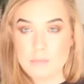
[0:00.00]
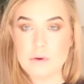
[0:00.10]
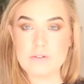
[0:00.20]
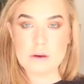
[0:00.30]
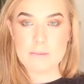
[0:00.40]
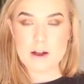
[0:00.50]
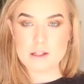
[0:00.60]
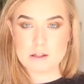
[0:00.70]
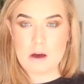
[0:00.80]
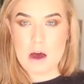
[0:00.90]
Moving back
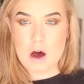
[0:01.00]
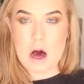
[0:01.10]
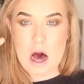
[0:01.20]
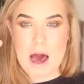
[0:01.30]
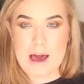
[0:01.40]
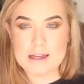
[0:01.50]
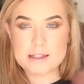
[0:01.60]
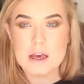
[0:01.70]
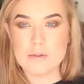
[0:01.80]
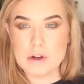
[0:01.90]
to our eyes,
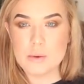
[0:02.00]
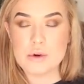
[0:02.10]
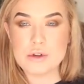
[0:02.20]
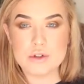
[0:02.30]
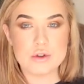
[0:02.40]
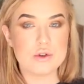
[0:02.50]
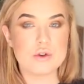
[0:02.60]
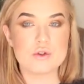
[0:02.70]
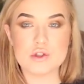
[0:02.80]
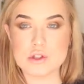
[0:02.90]
I really want
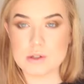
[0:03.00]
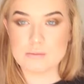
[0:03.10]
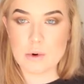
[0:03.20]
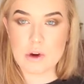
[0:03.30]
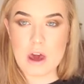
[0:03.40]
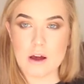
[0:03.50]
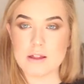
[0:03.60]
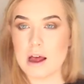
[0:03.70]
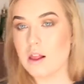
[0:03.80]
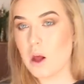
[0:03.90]
to smoke out
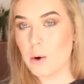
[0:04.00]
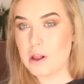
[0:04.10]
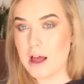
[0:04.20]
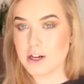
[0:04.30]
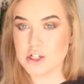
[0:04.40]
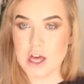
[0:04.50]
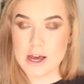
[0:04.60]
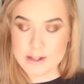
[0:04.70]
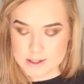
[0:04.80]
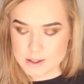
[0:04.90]
that lower lash
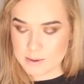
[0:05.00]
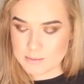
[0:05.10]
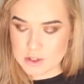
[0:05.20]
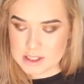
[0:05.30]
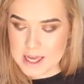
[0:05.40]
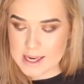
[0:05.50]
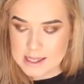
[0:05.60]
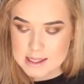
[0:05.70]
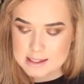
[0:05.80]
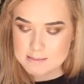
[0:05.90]
line. So I'm just taking
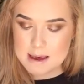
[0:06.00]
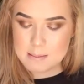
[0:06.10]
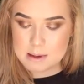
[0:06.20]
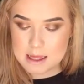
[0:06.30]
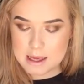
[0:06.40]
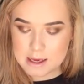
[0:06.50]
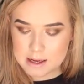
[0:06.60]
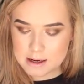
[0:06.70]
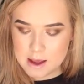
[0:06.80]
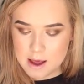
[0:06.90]
this
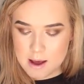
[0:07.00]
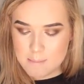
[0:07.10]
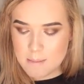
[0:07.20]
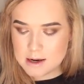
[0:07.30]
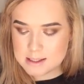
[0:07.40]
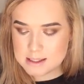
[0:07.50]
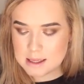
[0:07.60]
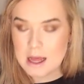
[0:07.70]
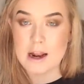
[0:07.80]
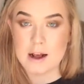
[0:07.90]
Maybelline Master
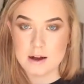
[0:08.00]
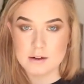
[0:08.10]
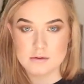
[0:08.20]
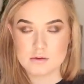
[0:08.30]
Liner